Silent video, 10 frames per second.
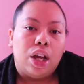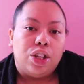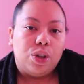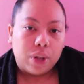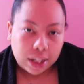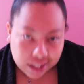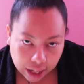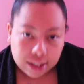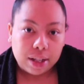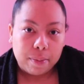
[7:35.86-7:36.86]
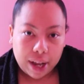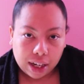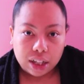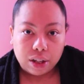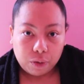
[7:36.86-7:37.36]
you can text them back
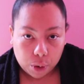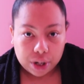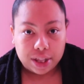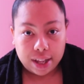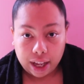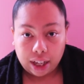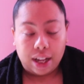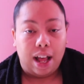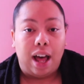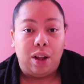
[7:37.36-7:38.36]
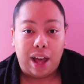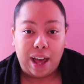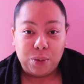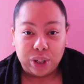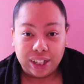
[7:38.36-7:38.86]
on the 4th day.
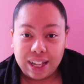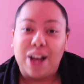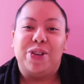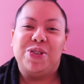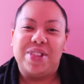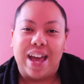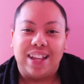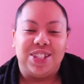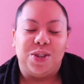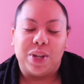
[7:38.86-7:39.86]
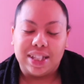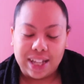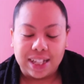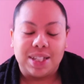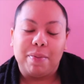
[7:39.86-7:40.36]
I will allow you that. You can
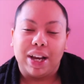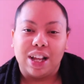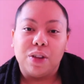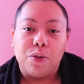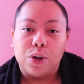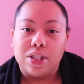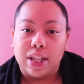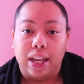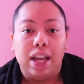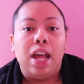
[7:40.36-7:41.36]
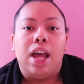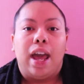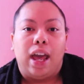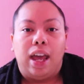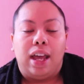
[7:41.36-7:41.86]
text them back on the 4th day,
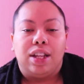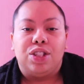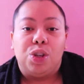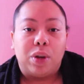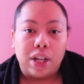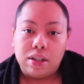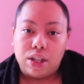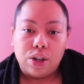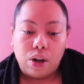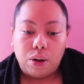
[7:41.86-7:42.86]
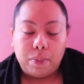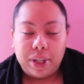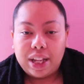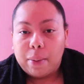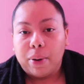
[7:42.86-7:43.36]
and you can,
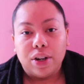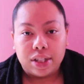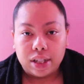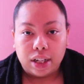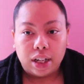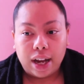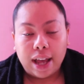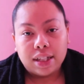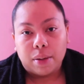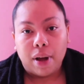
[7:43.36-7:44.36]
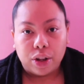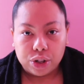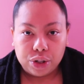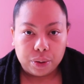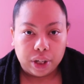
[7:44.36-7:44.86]
be that person and ask them how
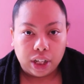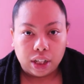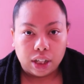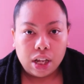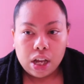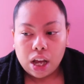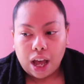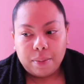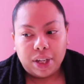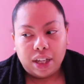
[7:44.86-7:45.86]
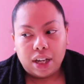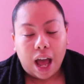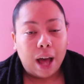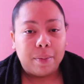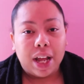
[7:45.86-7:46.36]
they're doing. I mean,
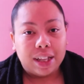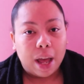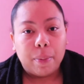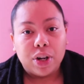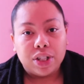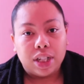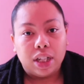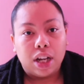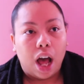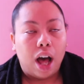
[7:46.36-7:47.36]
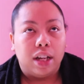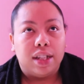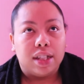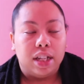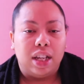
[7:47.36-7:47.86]
I'm not that person.
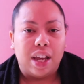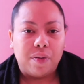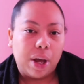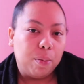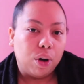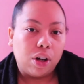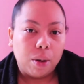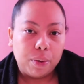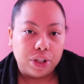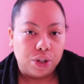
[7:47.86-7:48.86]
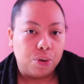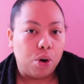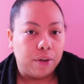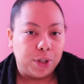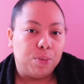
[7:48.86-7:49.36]
Honestly, if I broke up with you
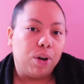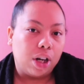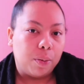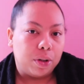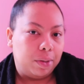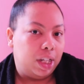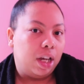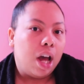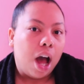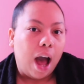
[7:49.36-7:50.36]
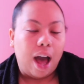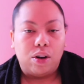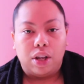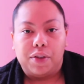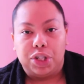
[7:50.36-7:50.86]
or if you broke up with me, I
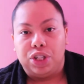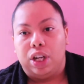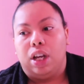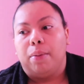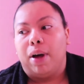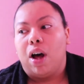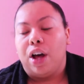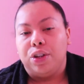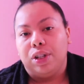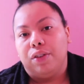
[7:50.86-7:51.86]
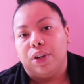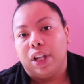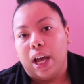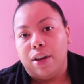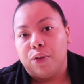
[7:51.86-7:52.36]
don't give a shit about how you live your
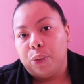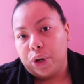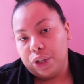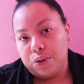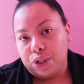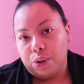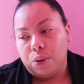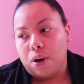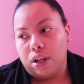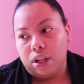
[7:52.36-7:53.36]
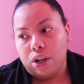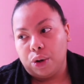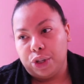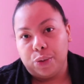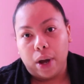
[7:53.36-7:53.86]
life or what you do.
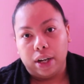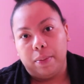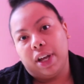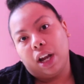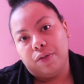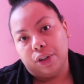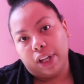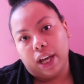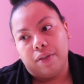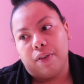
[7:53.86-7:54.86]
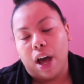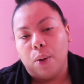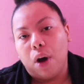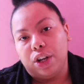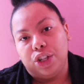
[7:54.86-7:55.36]
You wanted me out of your life. I
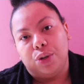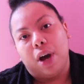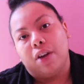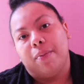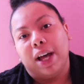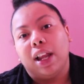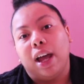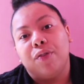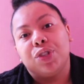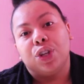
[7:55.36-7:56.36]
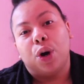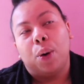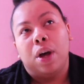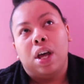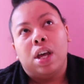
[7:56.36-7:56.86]
wanted you out of my life.
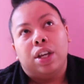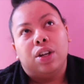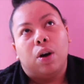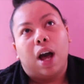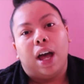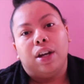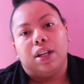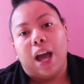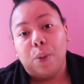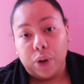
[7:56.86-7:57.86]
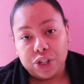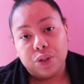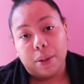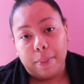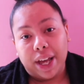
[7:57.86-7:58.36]
So, I wish
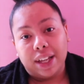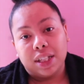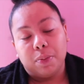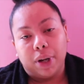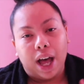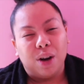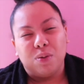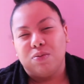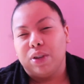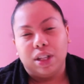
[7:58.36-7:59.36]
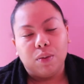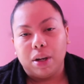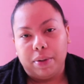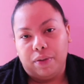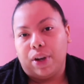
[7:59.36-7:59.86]
you the best, but I don't really
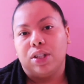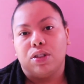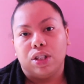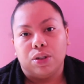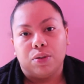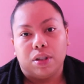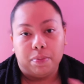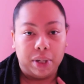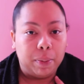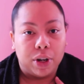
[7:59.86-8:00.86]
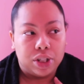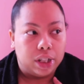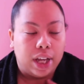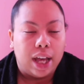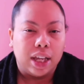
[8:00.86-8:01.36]
want to be friends with you. Me
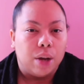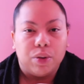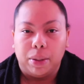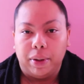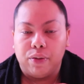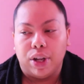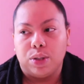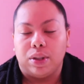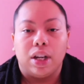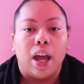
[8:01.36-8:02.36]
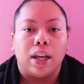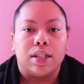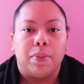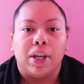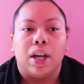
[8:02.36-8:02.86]
personally, I can't really be friends with an
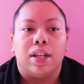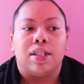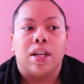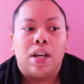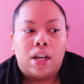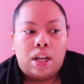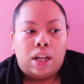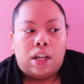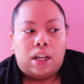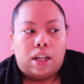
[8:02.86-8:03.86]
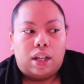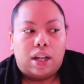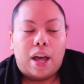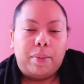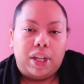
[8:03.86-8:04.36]
ex because,
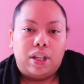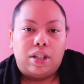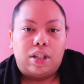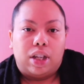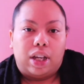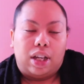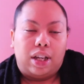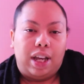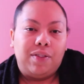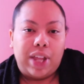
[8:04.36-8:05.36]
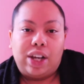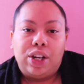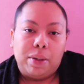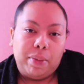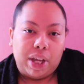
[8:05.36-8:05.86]
I mean, if they
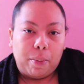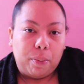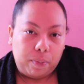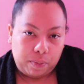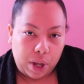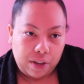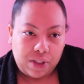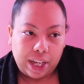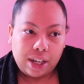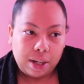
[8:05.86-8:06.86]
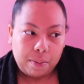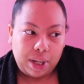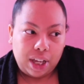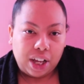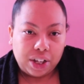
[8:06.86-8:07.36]
couldn't be
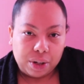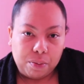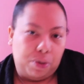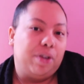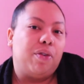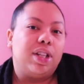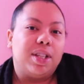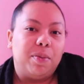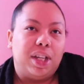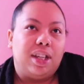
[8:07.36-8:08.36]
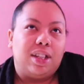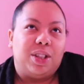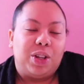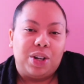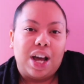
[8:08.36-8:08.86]
a good boyfriend to me,
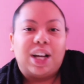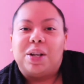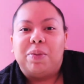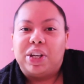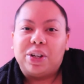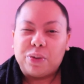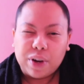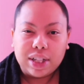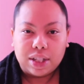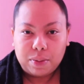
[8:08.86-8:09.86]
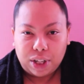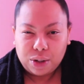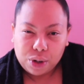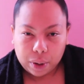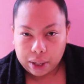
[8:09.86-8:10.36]
they're not going to be a good friend to me.
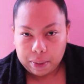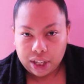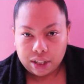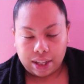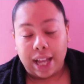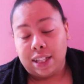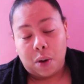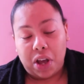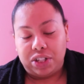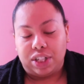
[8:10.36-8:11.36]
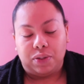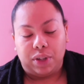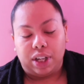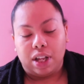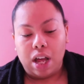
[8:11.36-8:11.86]
You know what I mean? That's how I just
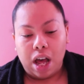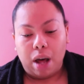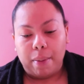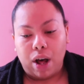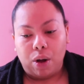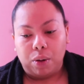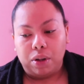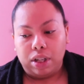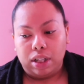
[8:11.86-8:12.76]
feel about,